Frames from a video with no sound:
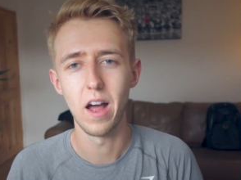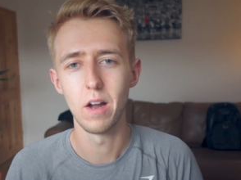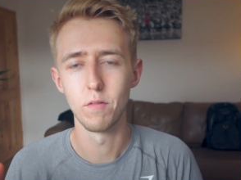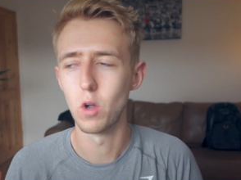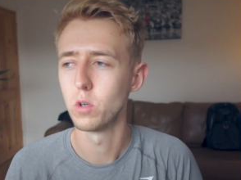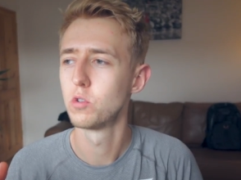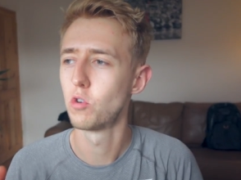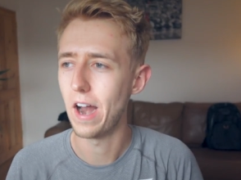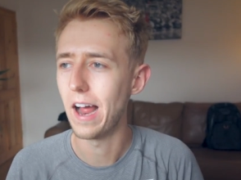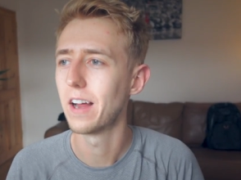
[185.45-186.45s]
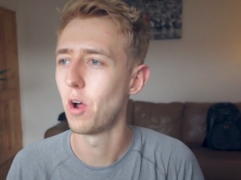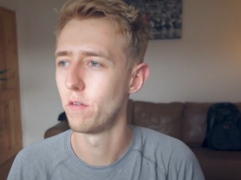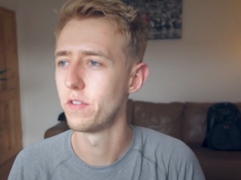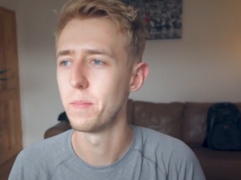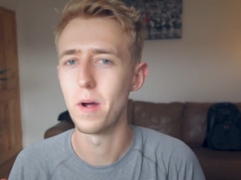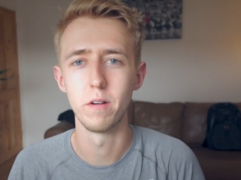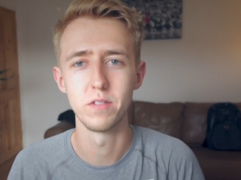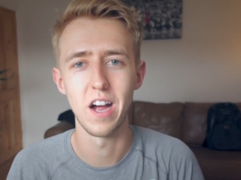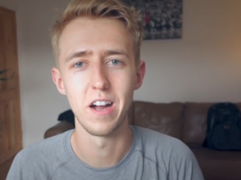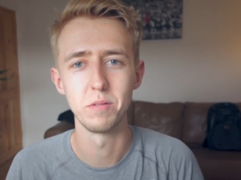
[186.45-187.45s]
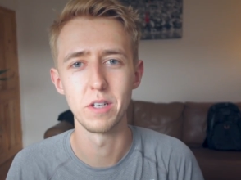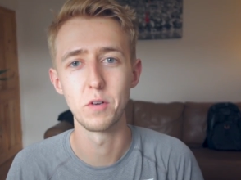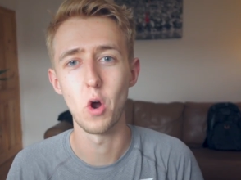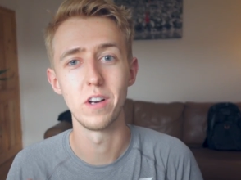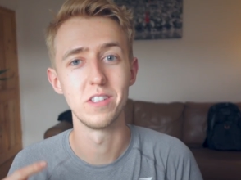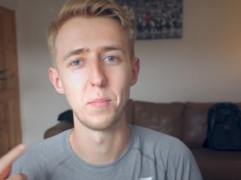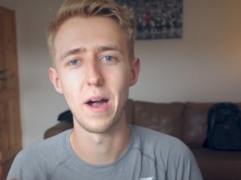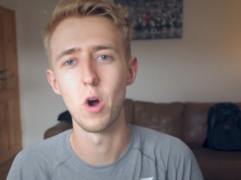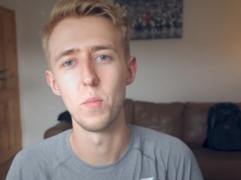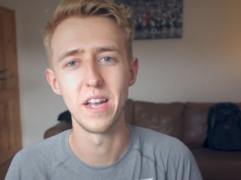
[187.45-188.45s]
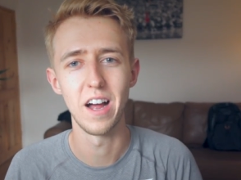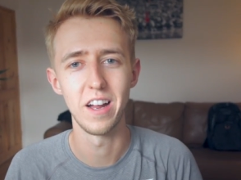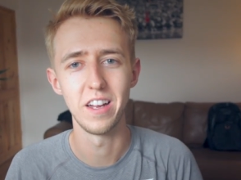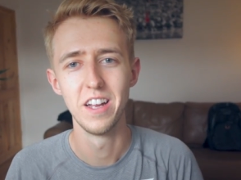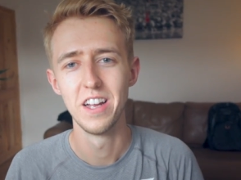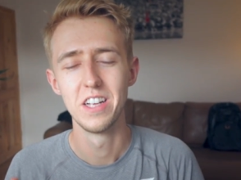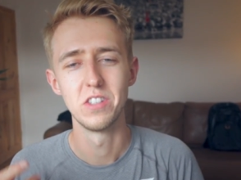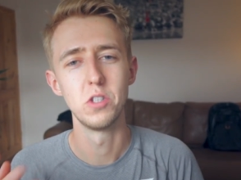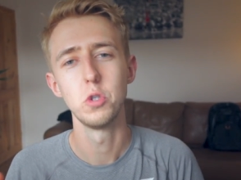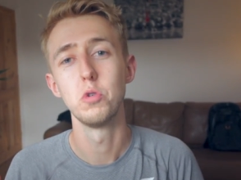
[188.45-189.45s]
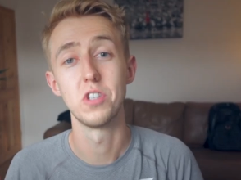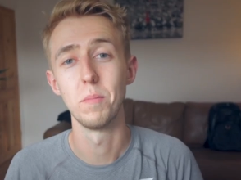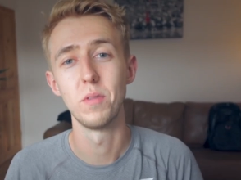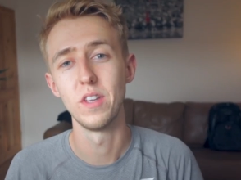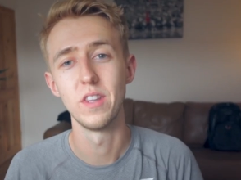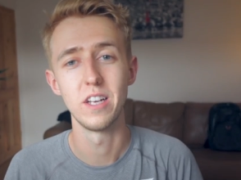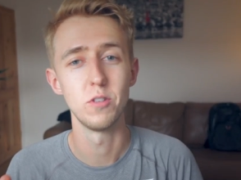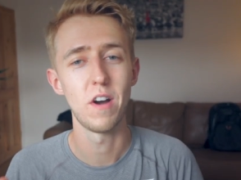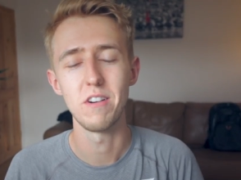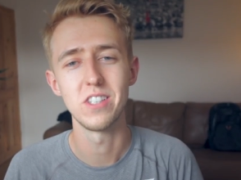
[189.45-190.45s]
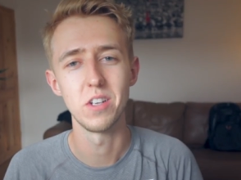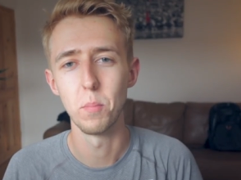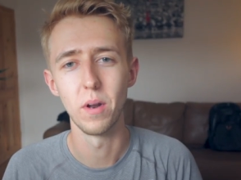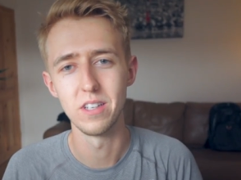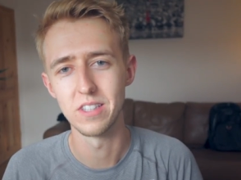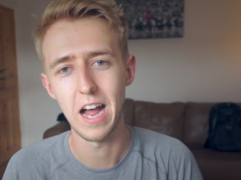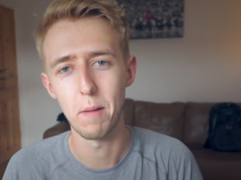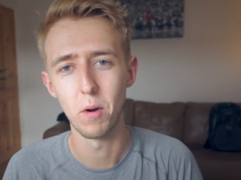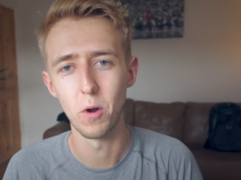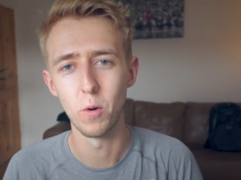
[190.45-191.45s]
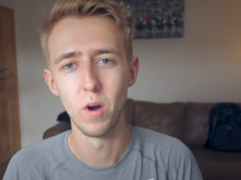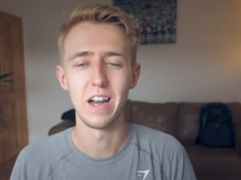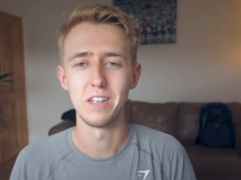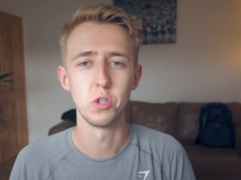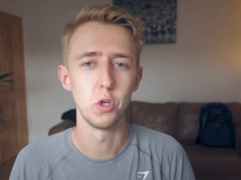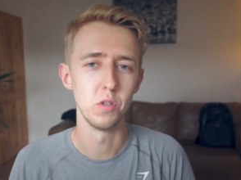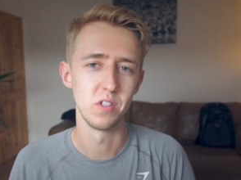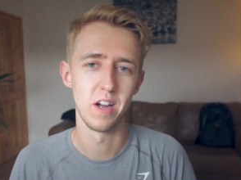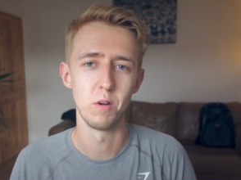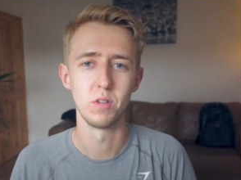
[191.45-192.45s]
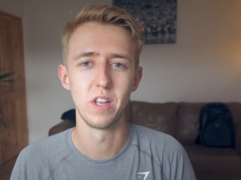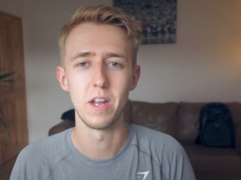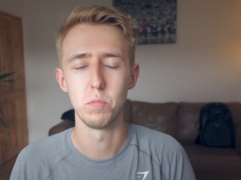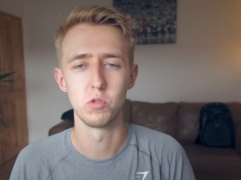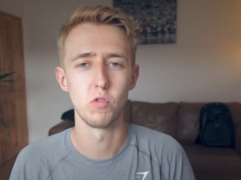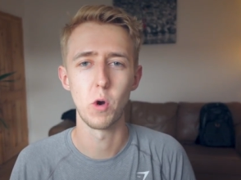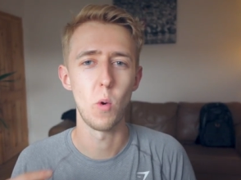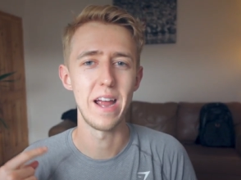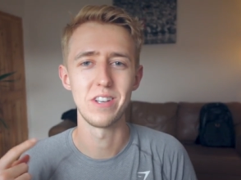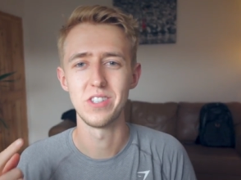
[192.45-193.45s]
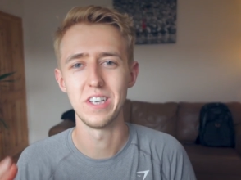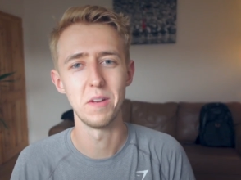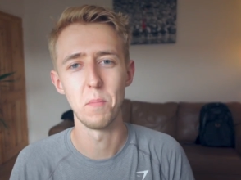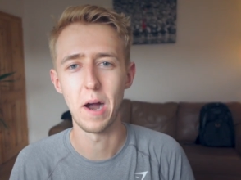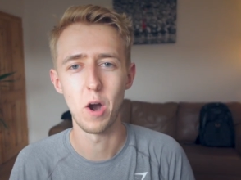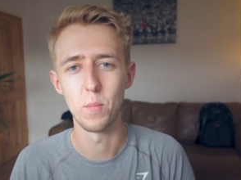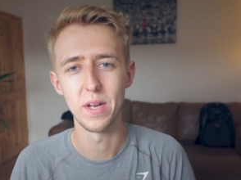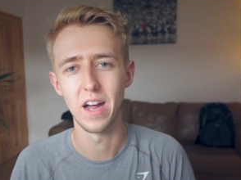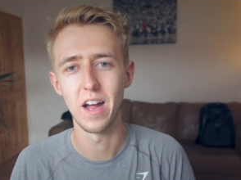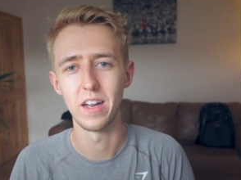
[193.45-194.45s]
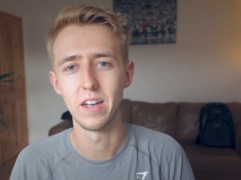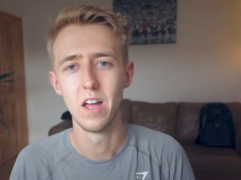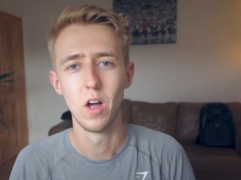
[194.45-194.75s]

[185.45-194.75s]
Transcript: I've lost track of the amount of times I've gone into Power B I to do something that is very simple in Tableau, and it turns out that it was requested in Power B I